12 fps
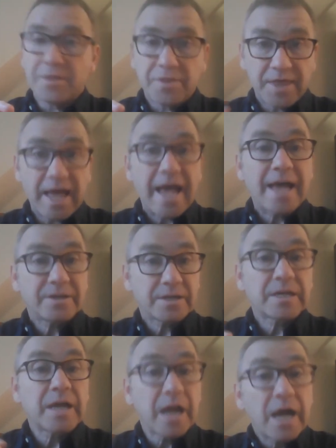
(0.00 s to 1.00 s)
that
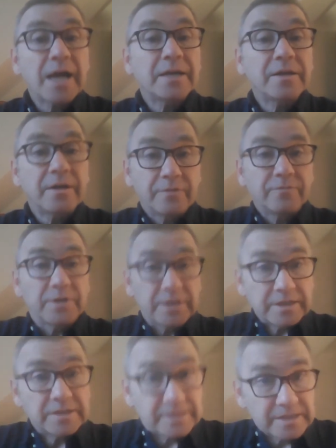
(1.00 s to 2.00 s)
kind of
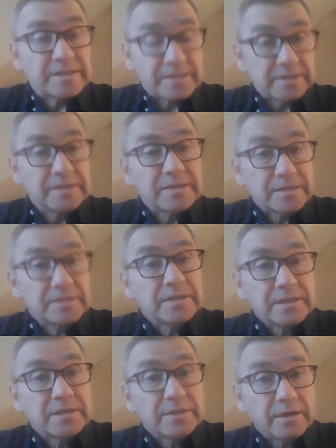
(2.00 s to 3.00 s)
existence
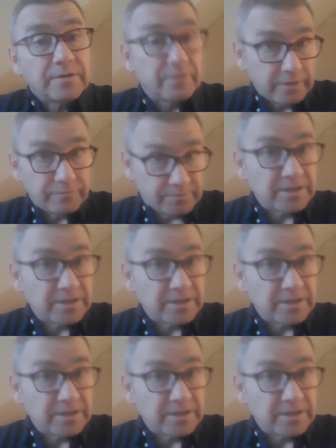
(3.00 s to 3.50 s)
of, of,